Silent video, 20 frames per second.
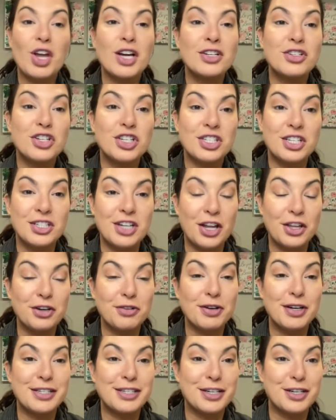just another
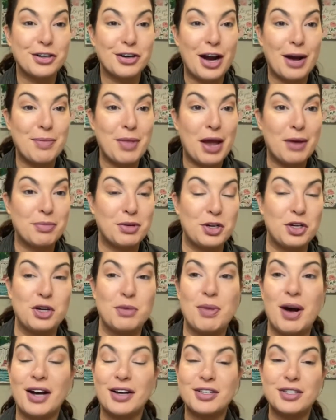reason to grab that beauty
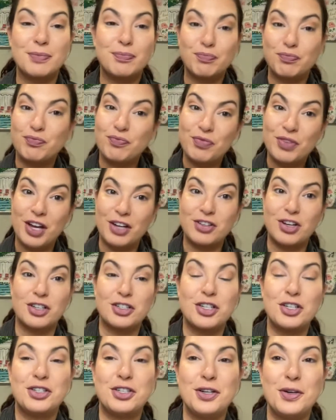box. I'll talk
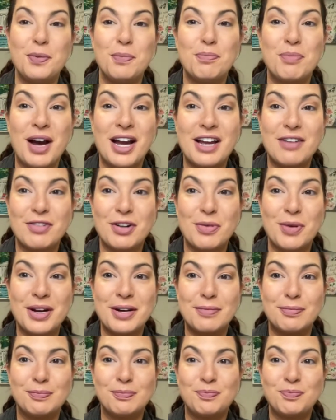to you soon. Bye,
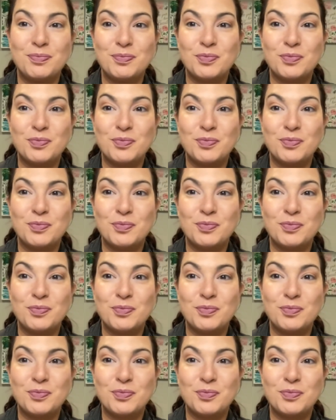everyone.